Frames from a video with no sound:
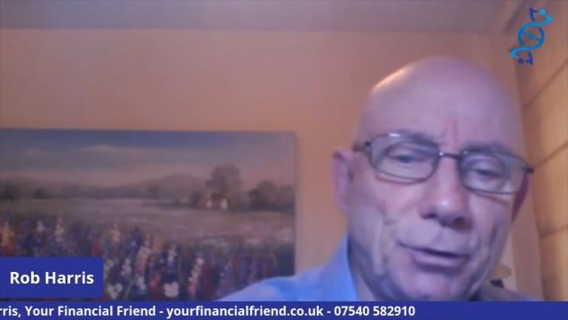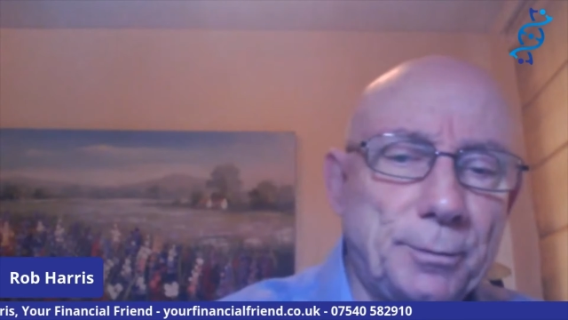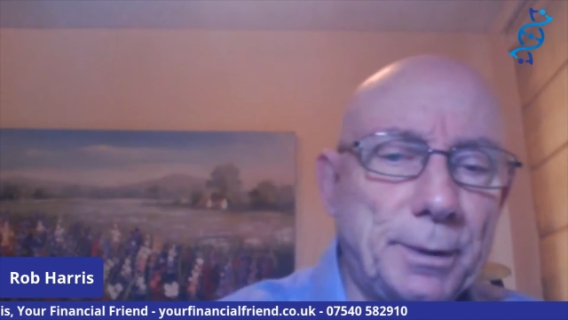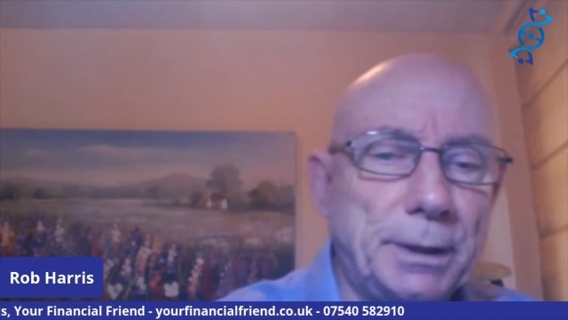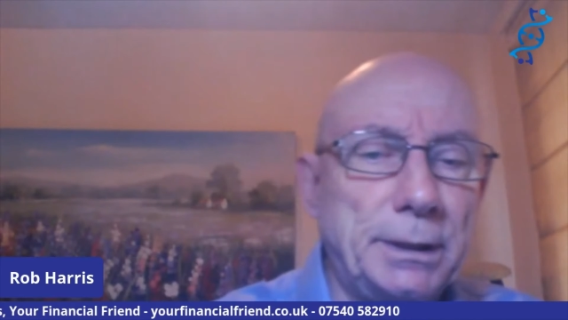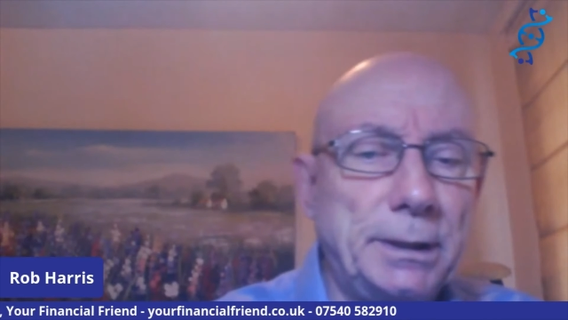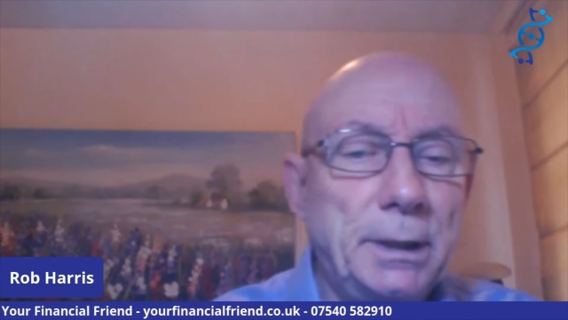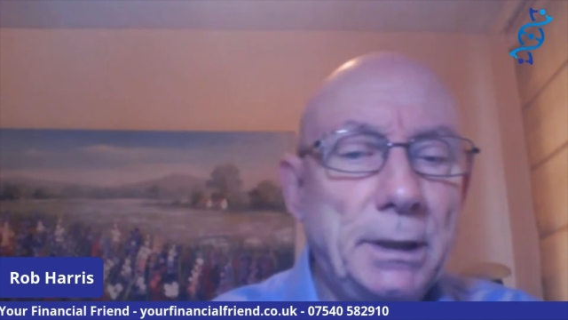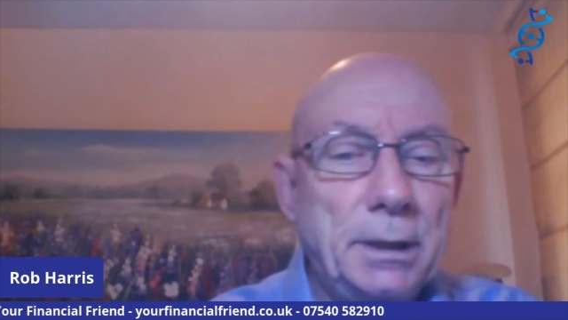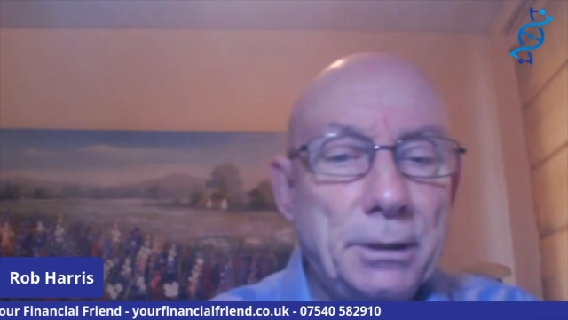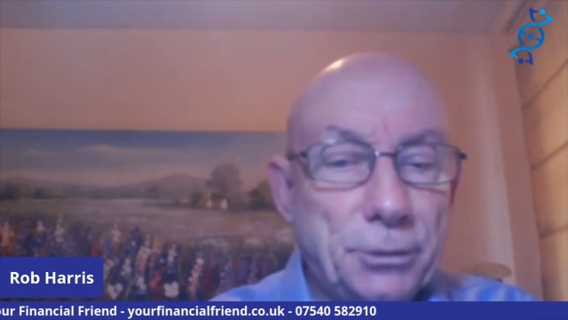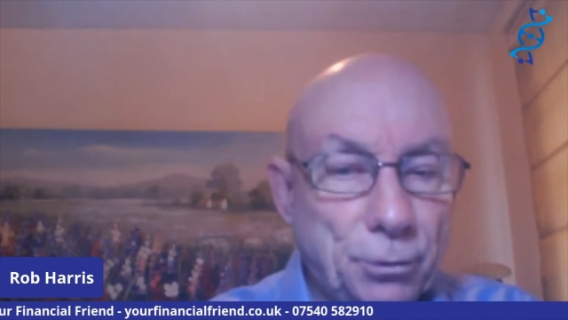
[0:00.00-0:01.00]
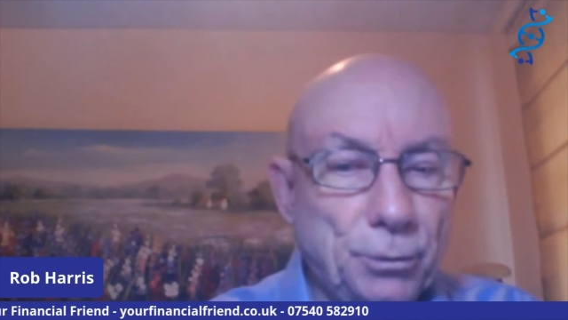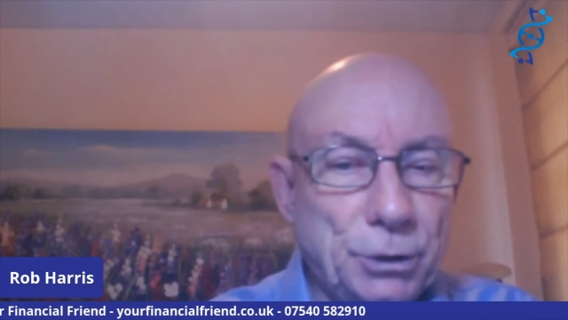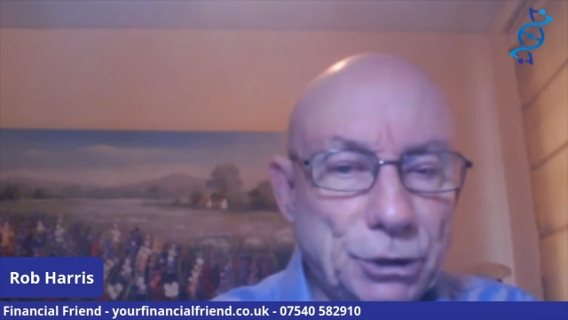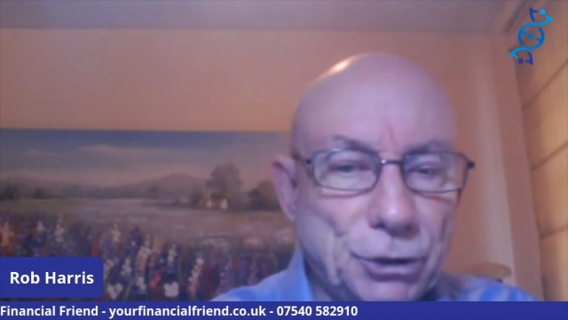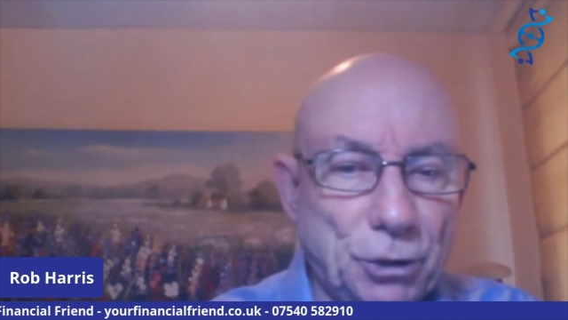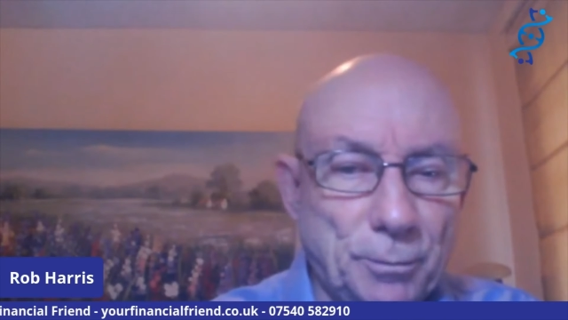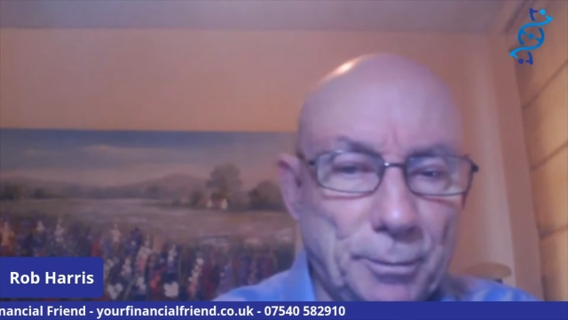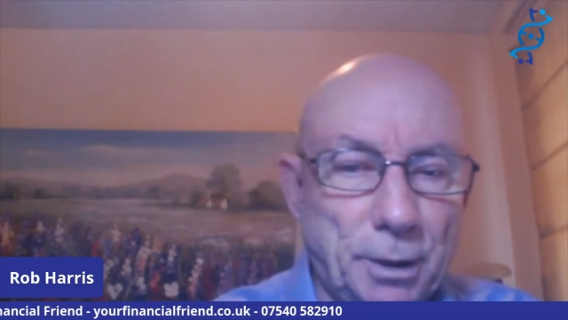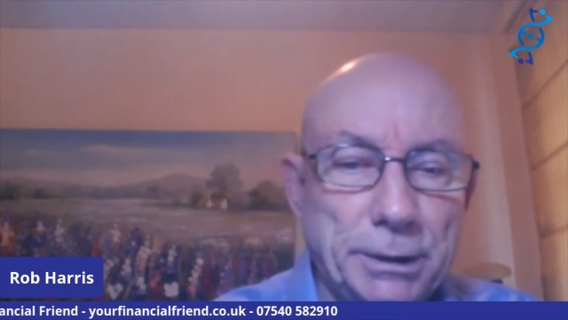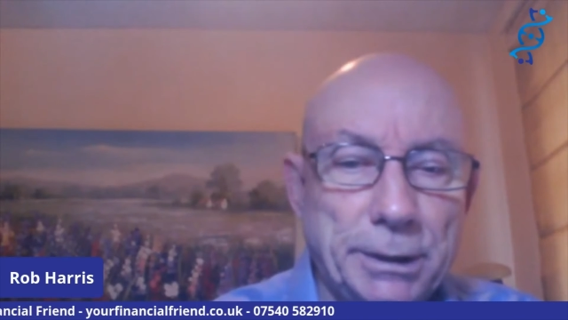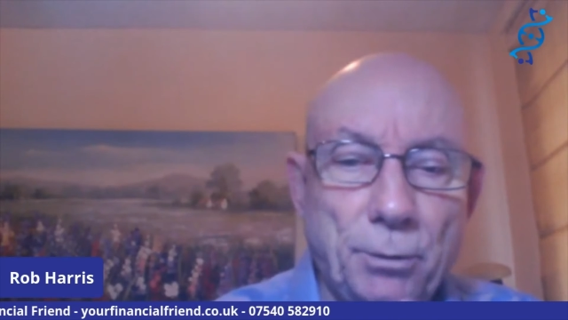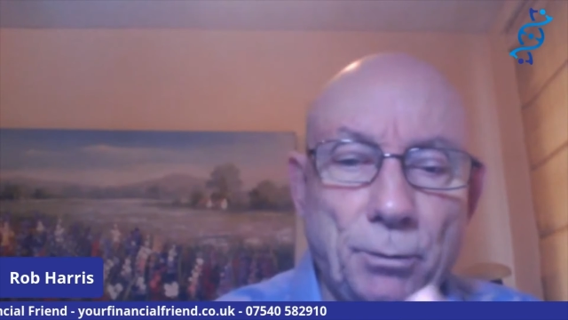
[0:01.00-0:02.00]
your money through the stock
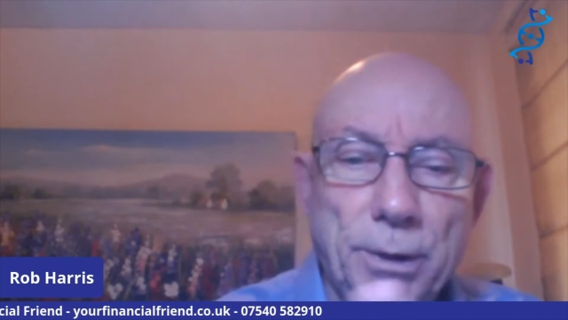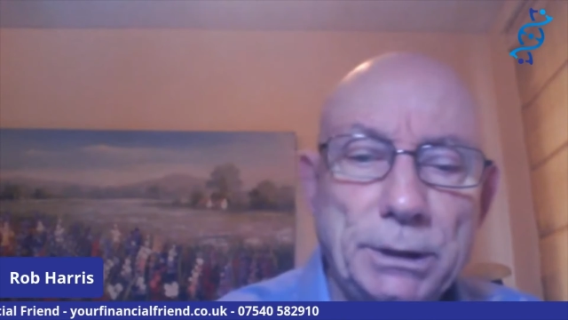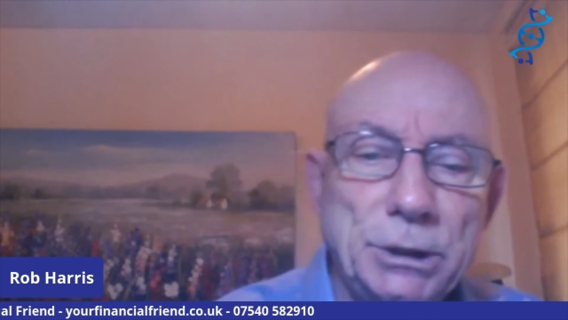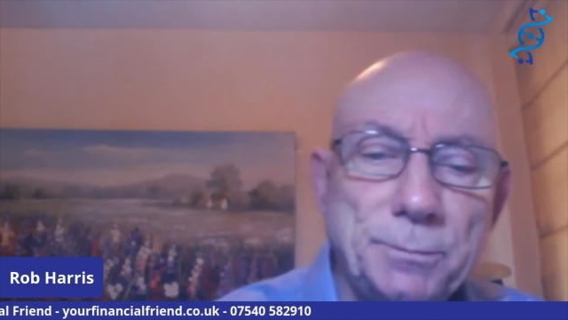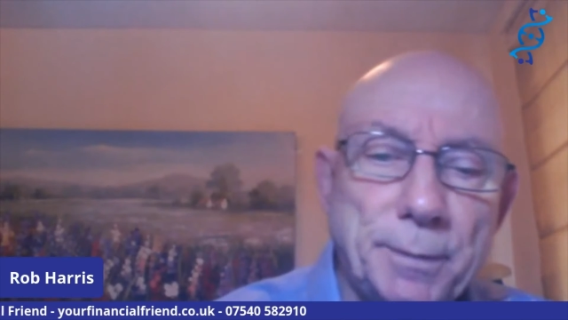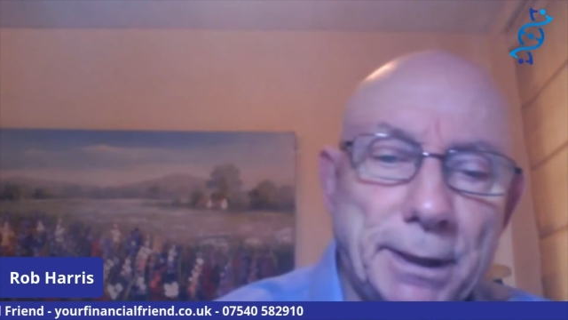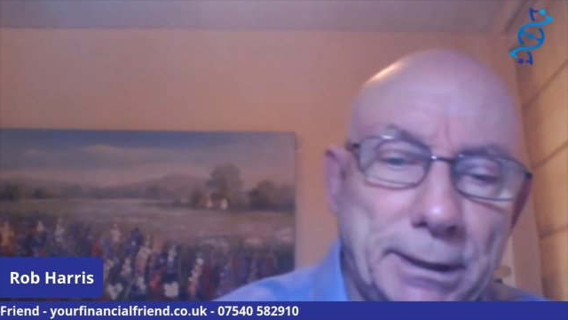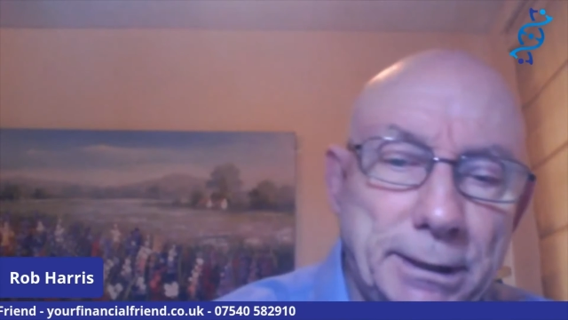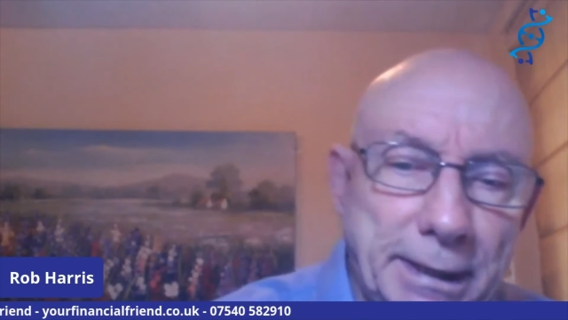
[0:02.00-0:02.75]
market. One is by